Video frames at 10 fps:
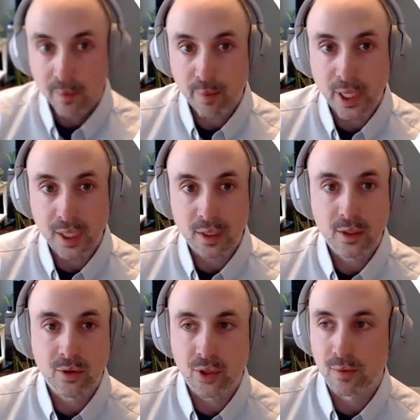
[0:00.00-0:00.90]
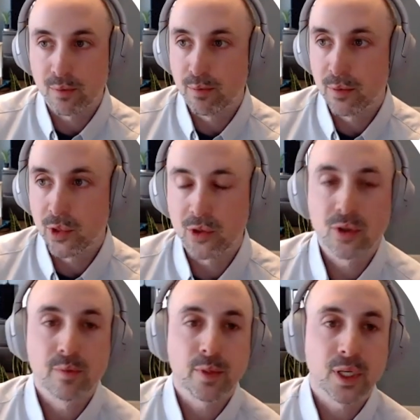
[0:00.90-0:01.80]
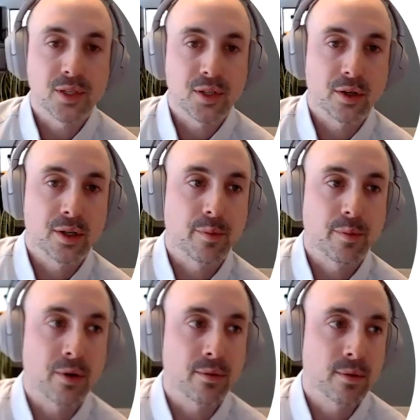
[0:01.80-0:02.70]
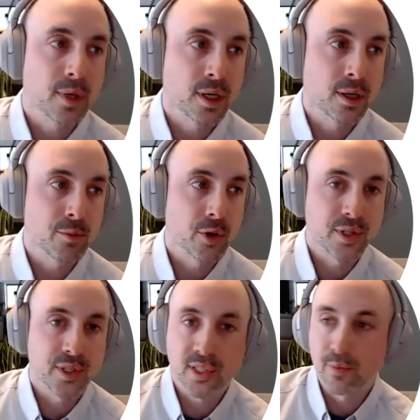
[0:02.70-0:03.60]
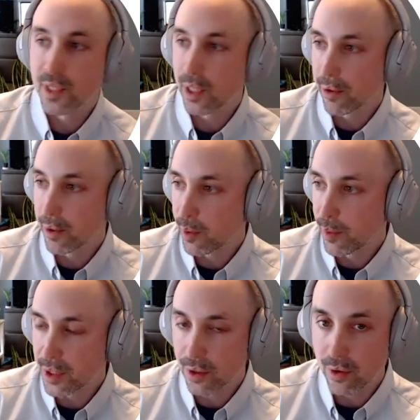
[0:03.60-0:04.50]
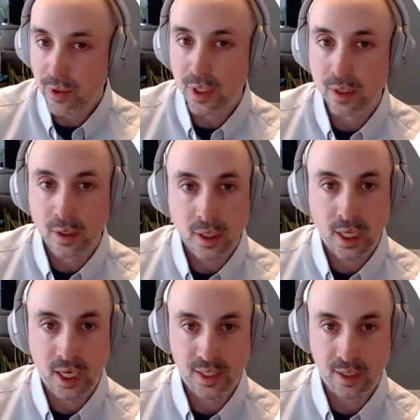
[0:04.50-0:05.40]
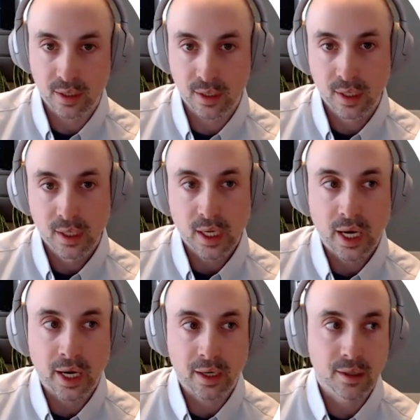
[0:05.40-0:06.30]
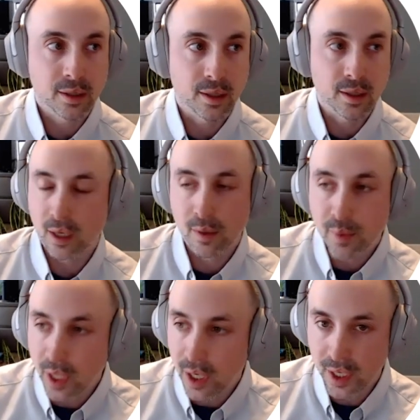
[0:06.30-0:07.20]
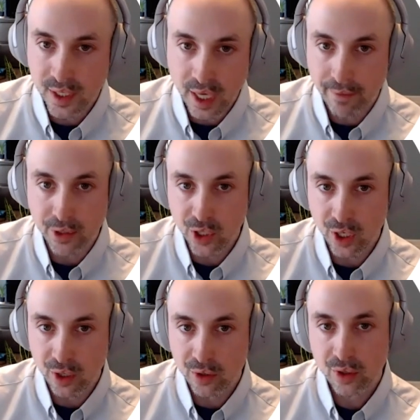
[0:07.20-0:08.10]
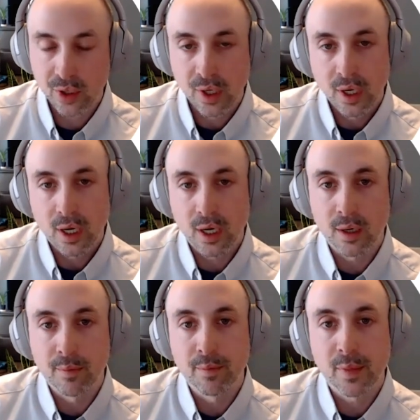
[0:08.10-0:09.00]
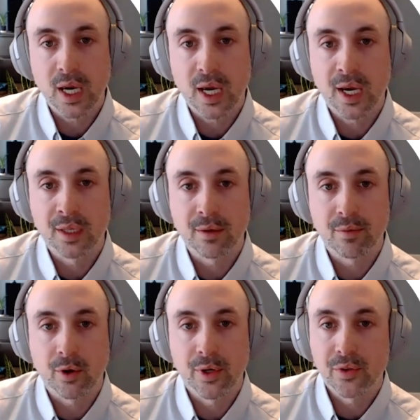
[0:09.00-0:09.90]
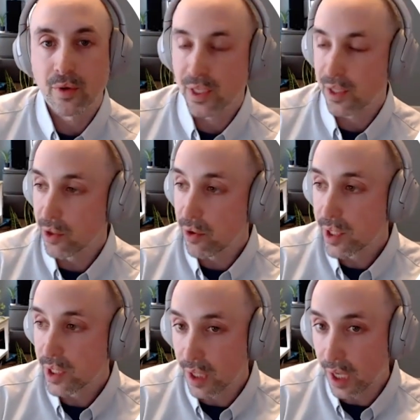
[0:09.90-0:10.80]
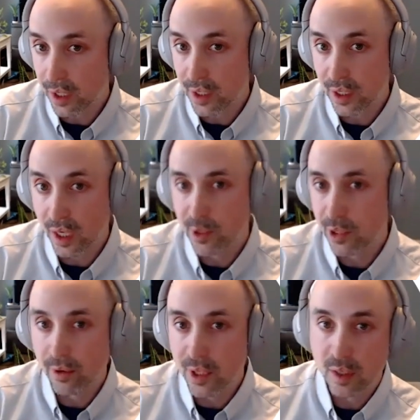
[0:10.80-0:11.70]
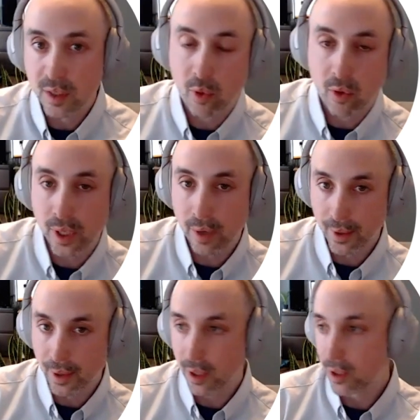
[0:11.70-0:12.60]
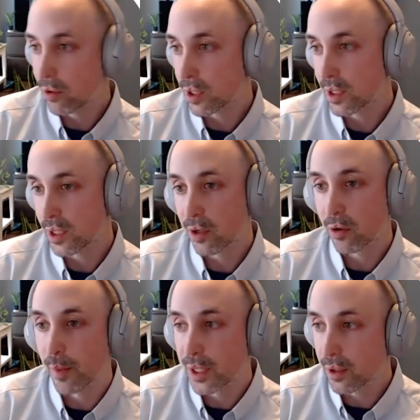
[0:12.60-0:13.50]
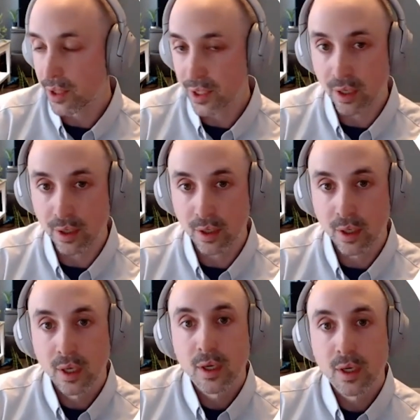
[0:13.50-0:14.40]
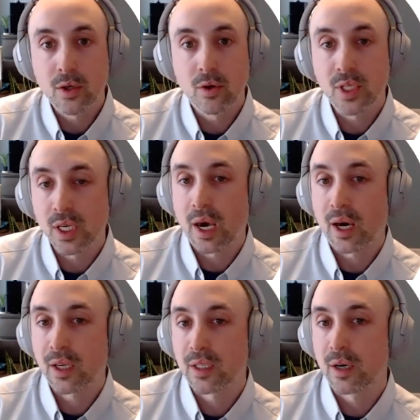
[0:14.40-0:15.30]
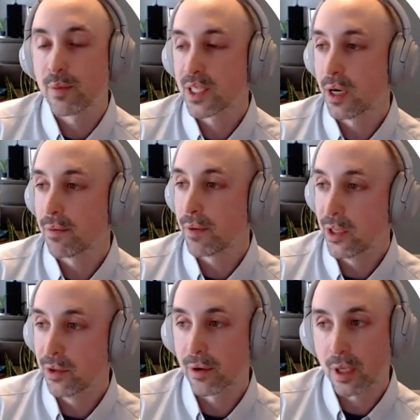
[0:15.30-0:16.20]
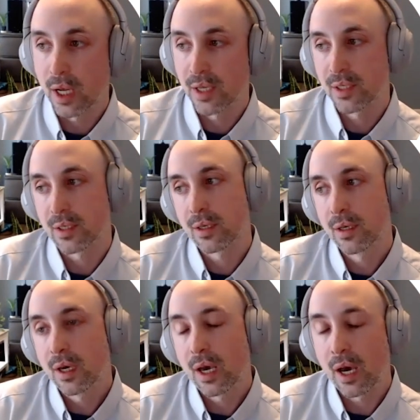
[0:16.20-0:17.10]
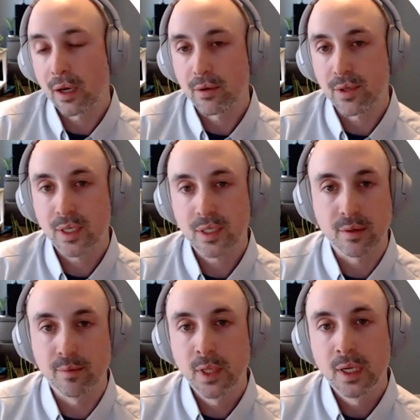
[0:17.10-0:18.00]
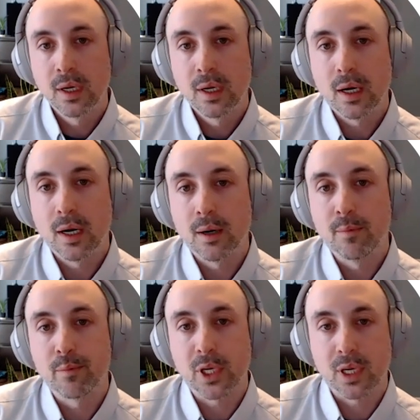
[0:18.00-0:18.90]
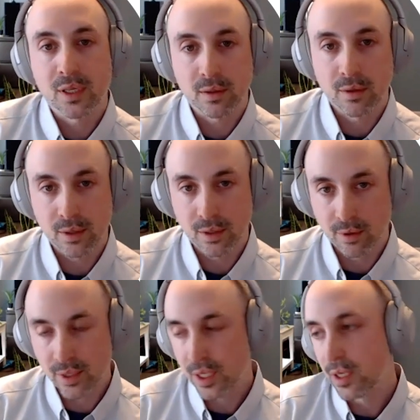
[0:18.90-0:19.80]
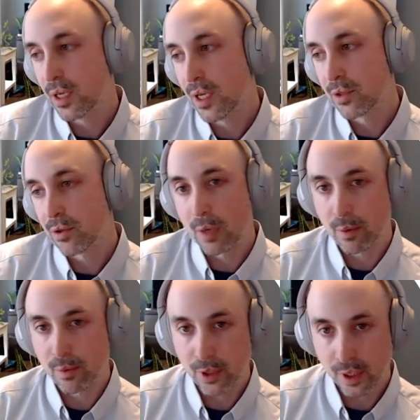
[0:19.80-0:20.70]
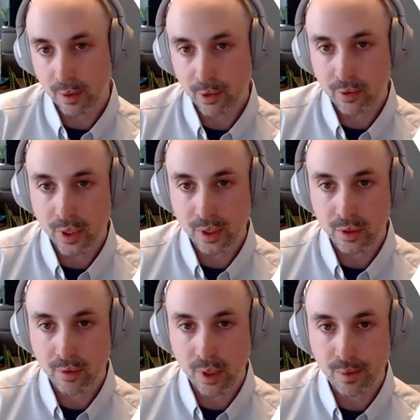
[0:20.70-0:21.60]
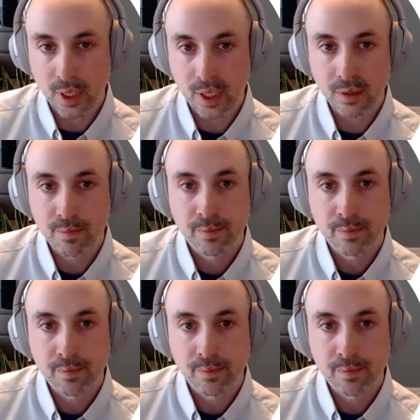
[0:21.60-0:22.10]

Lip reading: But you shouldn't be concerned about your systems that are implemented using classic Akka. The APIs haven't changed. And if you're interested in using Akka type, you don't need to port everything. You can incrementally start using Akka type stuff in your classic actor system because there's interoperability between the two APIs.